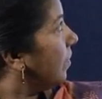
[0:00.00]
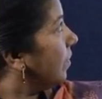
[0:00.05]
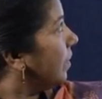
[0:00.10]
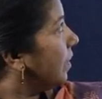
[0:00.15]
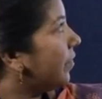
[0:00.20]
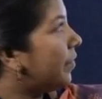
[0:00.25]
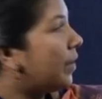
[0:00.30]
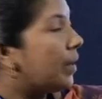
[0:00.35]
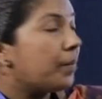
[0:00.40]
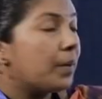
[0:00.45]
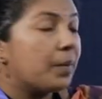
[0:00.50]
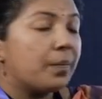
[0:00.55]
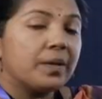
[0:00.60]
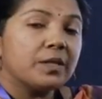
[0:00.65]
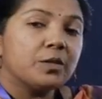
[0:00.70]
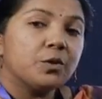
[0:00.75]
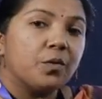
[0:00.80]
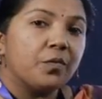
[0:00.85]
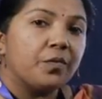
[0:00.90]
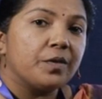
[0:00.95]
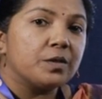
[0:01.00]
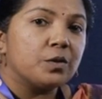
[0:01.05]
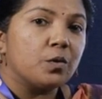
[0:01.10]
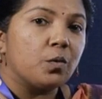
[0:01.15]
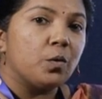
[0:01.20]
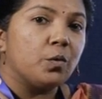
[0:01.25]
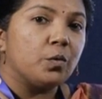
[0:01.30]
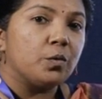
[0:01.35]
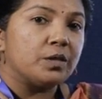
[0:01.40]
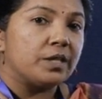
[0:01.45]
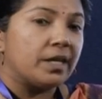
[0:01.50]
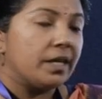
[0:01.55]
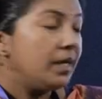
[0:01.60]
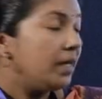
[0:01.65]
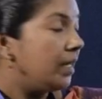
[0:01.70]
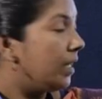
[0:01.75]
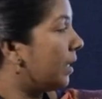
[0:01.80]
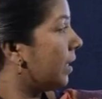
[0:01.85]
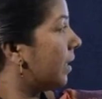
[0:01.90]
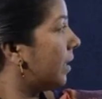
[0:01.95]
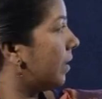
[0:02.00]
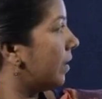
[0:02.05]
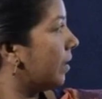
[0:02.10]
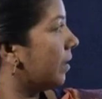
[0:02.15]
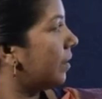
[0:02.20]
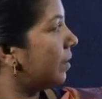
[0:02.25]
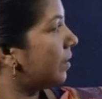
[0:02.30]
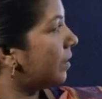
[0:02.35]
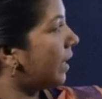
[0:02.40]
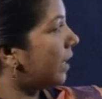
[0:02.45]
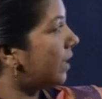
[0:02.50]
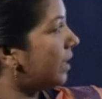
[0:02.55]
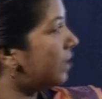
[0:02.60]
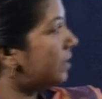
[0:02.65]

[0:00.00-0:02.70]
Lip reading: the vapor pressure of a solution, that